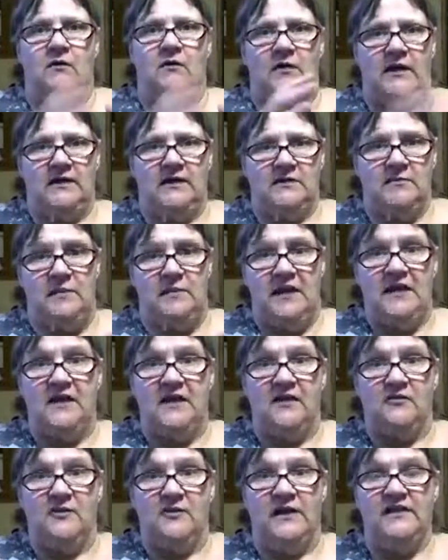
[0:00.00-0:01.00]
in the
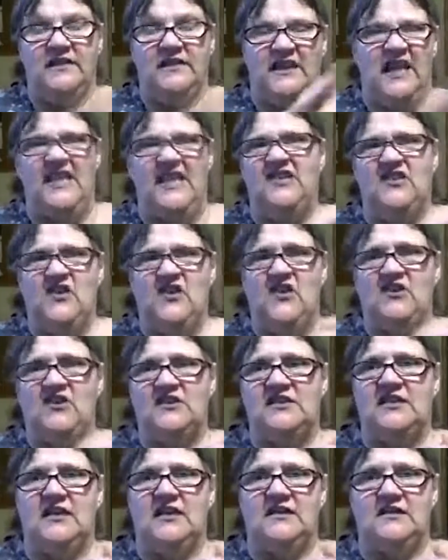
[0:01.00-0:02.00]
bacon grease, and they start
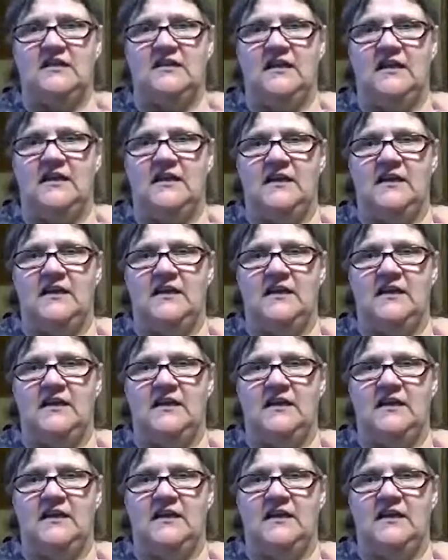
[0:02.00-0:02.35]
sizzling.